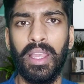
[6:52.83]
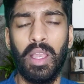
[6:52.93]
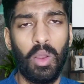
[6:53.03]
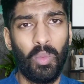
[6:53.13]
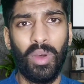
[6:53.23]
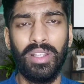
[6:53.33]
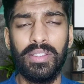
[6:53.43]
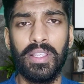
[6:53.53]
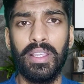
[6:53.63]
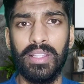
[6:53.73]
Once
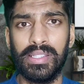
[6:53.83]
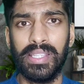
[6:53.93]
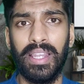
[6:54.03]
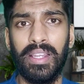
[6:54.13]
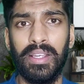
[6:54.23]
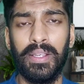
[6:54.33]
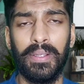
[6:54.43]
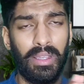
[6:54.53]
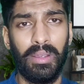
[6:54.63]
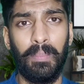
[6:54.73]
the seller
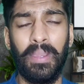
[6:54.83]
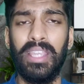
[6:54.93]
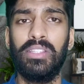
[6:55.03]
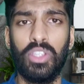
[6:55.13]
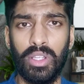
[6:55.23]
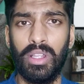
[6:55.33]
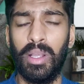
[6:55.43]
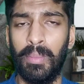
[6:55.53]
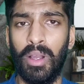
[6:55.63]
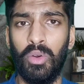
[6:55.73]
pays your
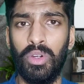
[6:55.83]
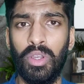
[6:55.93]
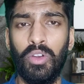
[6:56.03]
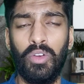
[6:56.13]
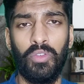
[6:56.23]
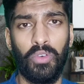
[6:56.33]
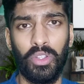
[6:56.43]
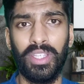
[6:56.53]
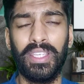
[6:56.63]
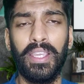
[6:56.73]
amount for the
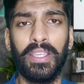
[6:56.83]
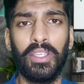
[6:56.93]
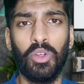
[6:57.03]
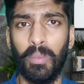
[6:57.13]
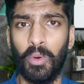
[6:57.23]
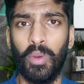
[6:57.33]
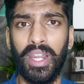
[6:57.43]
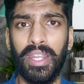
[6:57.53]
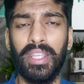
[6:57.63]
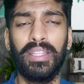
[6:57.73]
gig you are
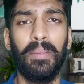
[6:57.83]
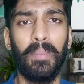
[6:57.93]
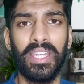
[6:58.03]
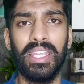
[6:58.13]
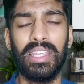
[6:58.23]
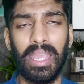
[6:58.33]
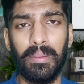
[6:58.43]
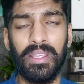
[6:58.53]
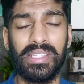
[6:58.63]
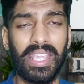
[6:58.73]
providing, the money
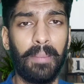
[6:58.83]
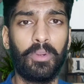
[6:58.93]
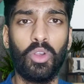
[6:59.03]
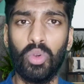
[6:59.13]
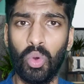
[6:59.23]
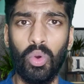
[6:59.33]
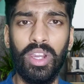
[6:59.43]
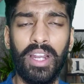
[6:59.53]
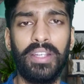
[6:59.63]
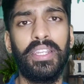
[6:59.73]
is kept on hold
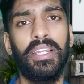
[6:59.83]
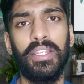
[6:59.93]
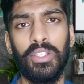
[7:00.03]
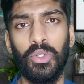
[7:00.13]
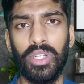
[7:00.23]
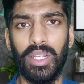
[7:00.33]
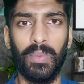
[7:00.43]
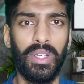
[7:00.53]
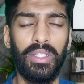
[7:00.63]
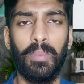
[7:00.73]
until you deliver
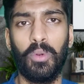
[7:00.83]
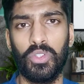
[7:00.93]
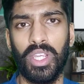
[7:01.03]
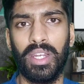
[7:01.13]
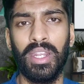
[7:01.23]
the project